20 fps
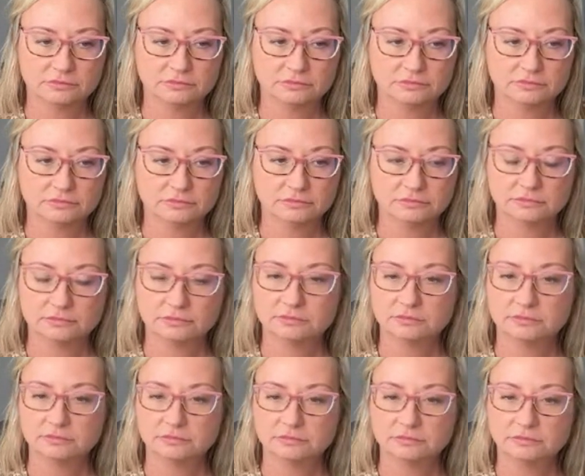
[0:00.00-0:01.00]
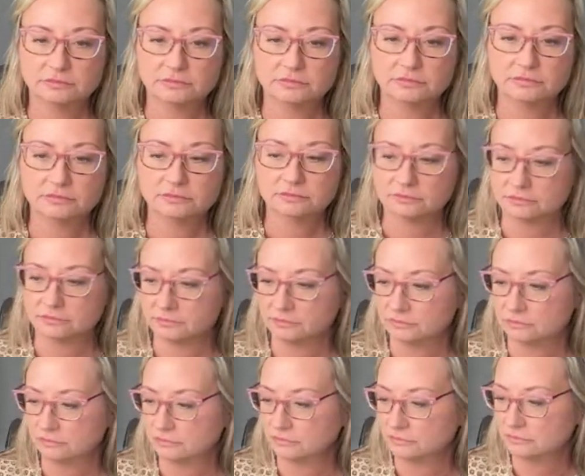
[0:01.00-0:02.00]

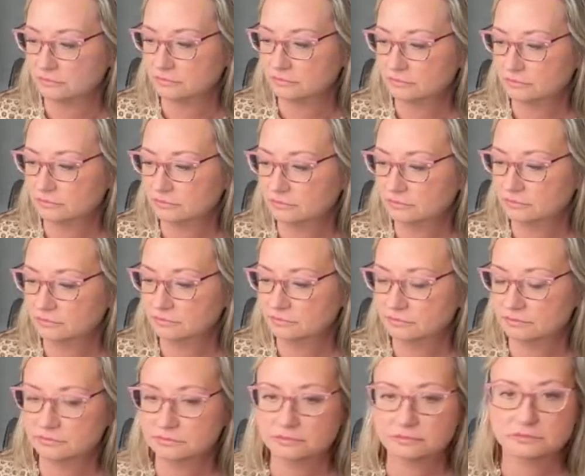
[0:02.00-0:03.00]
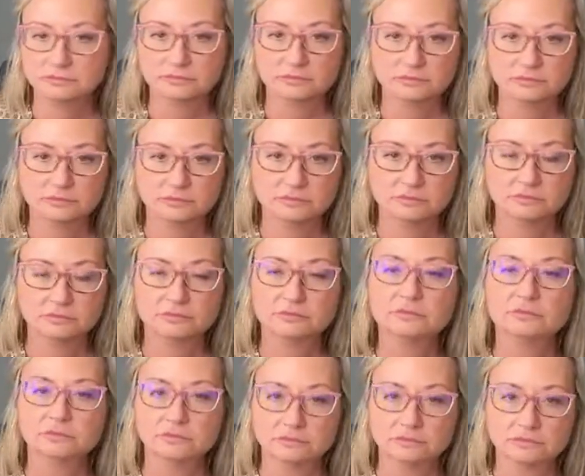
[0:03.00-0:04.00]

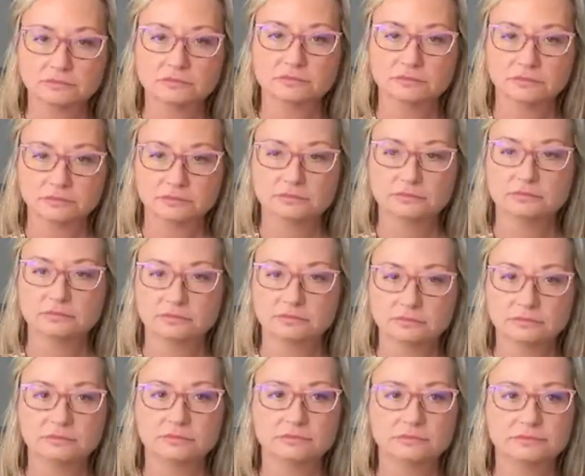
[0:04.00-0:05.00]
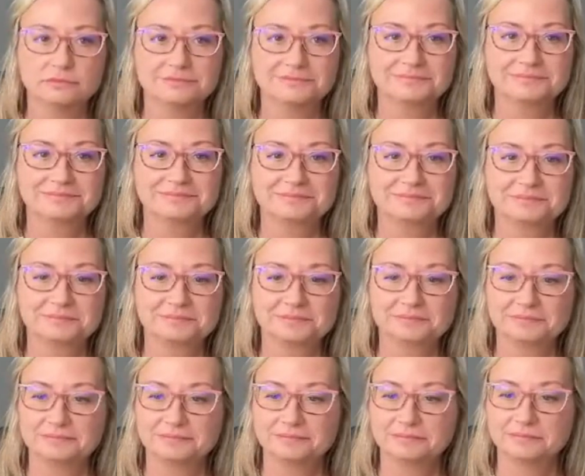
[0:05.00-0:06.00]

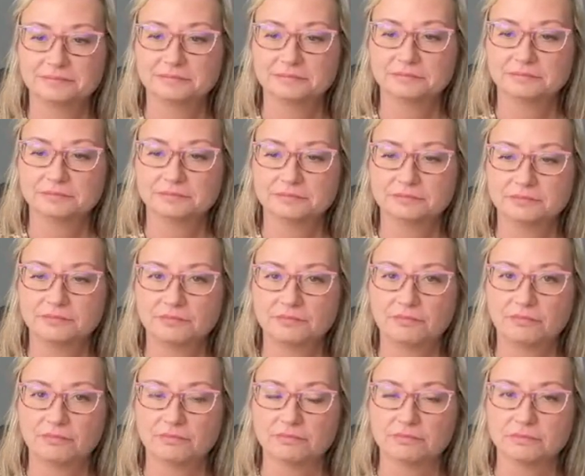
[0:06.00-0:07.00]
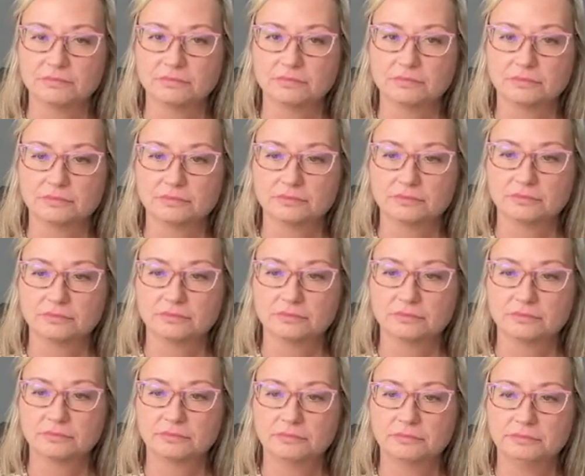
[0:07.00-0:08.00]
(silent)